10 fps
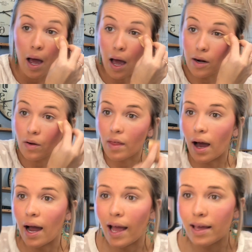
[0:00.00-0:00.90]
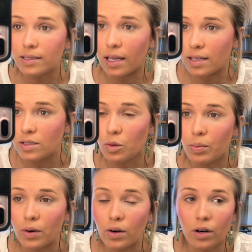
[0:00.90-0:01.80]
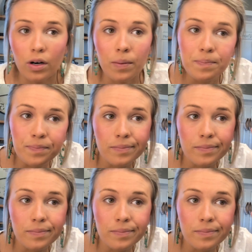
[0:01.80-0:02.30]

Under the eye is like a super,